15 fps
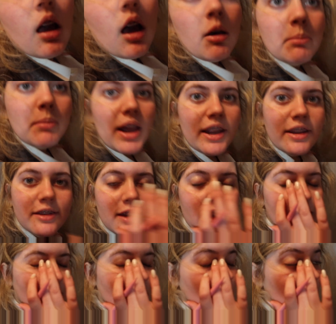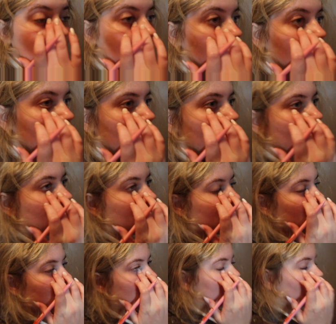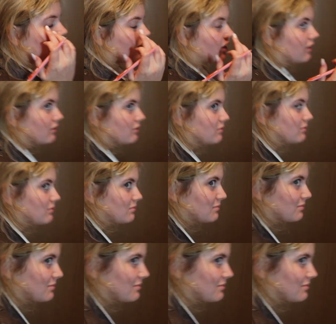Amazing. No, bro, it's side eye. Oh. Going to school